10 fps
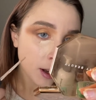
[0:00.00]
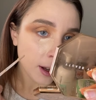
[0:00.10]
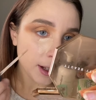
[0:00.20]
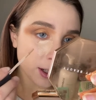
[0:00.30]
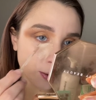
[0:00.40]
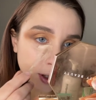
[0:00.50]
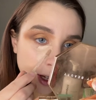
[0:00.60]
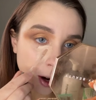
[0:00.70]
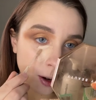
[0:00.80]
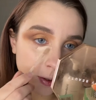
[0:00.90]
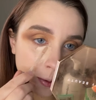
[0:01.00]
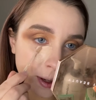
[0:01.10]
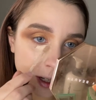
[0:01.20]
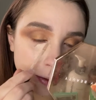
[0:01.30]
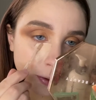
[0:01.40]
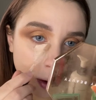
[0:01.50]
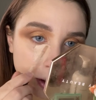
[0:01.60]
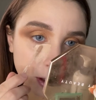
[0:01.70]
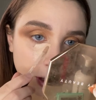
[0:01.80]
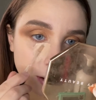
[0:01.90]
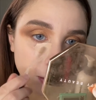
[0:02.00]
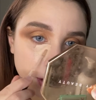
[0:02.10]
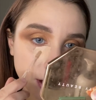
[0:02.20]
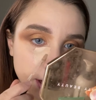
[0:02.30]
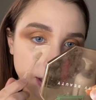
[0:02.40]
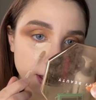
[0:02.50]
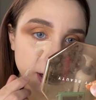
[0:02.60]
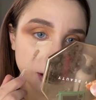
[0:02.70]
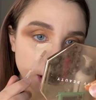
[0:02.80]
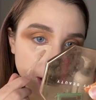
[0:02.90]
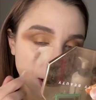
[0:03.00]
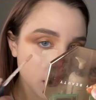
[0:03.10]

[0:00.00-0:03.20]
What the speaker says: It's really hard for me to fall in love with a concealer.